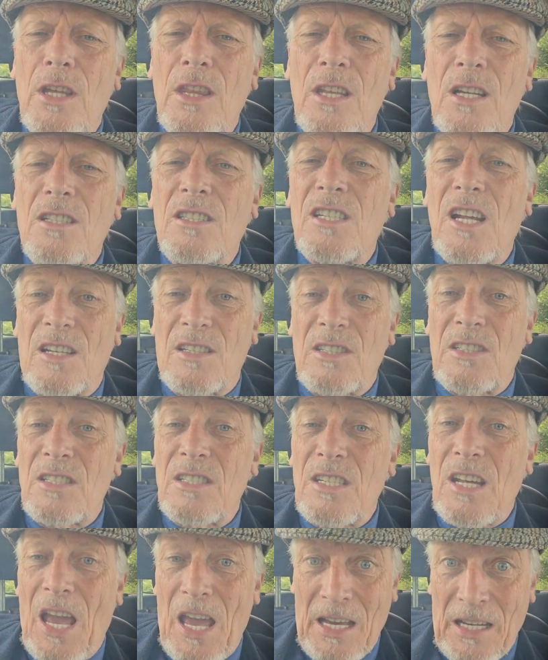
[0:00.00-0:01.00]
that
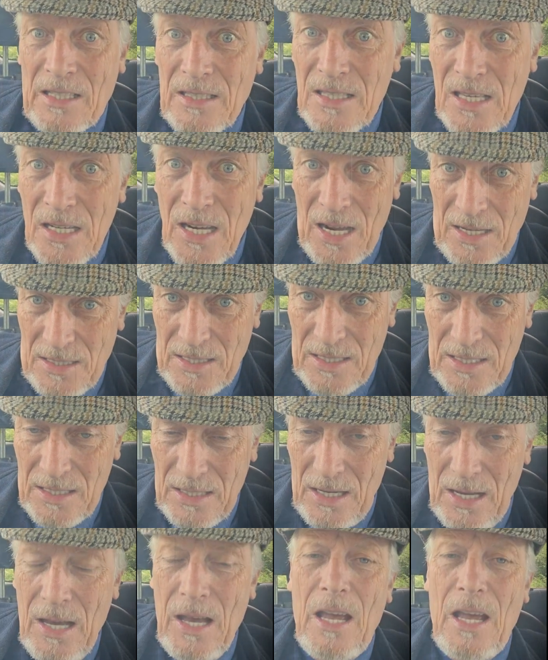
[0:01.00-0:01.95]
doesn't exist.